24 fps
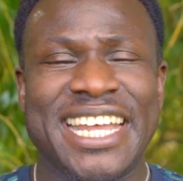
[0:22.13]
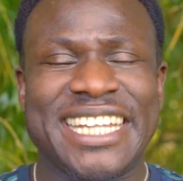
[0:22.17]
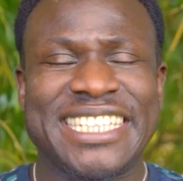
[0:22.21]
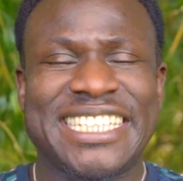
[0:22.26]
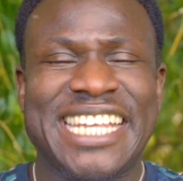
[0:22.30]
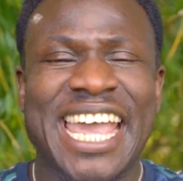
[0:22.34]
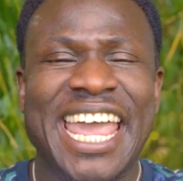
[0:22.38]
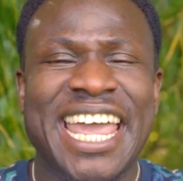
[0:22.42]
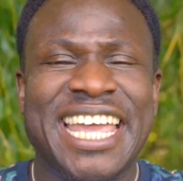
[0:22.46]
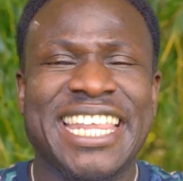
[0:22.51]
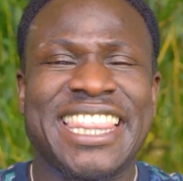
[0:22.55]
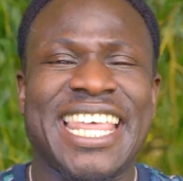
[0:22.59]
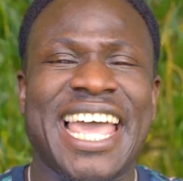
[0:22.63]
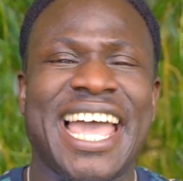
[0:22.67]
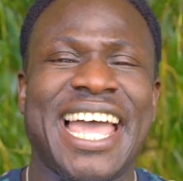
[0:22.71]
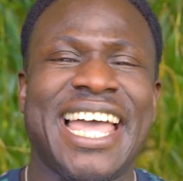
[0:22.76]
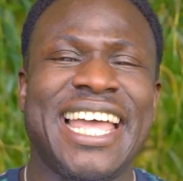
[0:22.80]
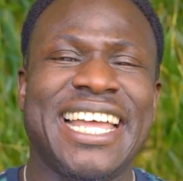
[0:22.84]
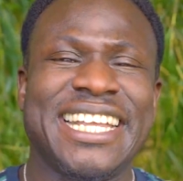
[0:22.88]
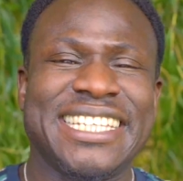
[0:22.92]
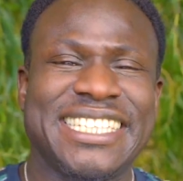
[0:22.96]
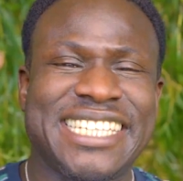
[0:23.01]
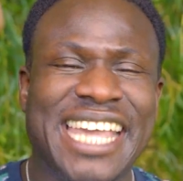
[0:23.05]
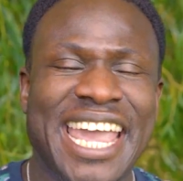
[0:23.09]
Take that,
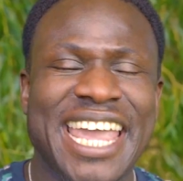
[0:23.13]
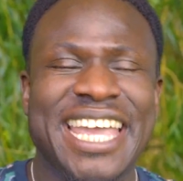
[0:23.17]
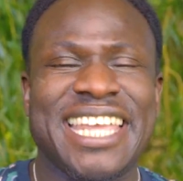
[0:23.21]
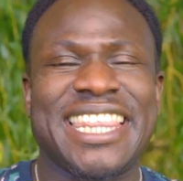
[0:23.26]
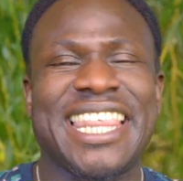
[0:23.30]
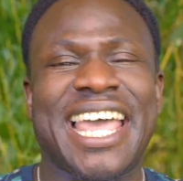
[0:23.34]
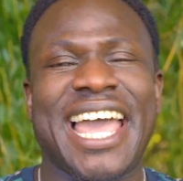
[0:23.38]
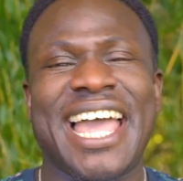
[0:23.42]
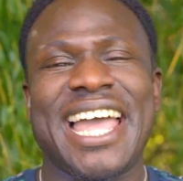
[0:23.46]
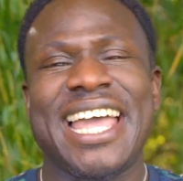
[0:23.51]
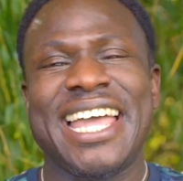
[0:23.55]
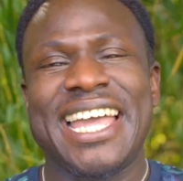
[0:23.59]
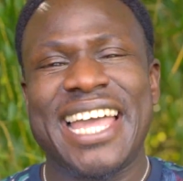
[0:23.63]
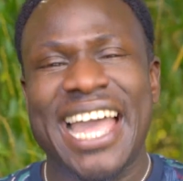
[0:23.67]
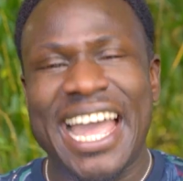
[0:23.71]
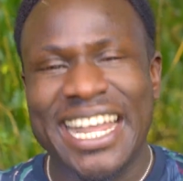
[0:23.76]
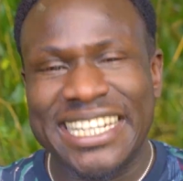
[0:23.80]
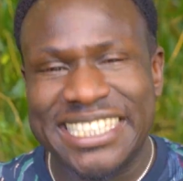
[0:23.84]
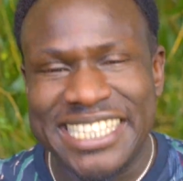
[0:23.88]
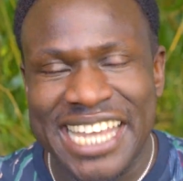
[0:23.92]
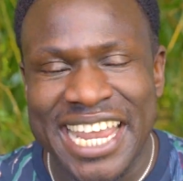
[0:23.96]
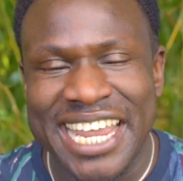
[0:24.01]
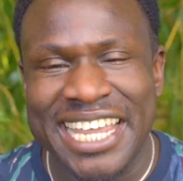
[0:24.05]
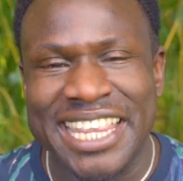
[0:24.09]
take that,
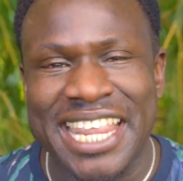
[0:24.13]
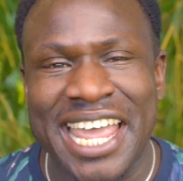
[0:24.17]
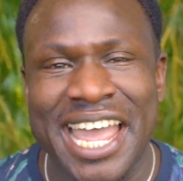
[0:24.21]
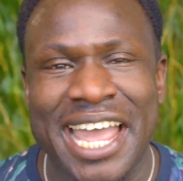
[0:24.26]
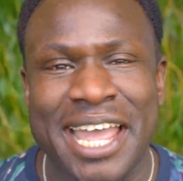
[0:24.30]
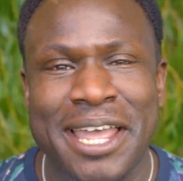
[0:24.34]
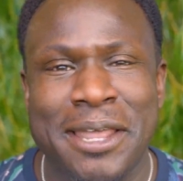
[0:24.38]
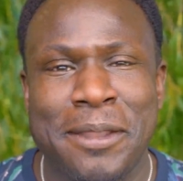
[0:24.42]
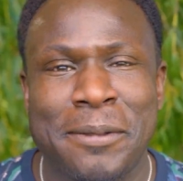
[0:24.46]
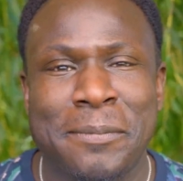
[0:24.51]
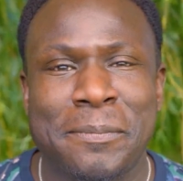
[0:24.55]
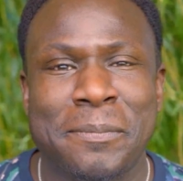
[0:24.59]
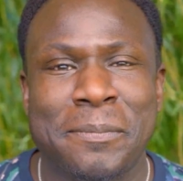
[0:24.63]
and take that.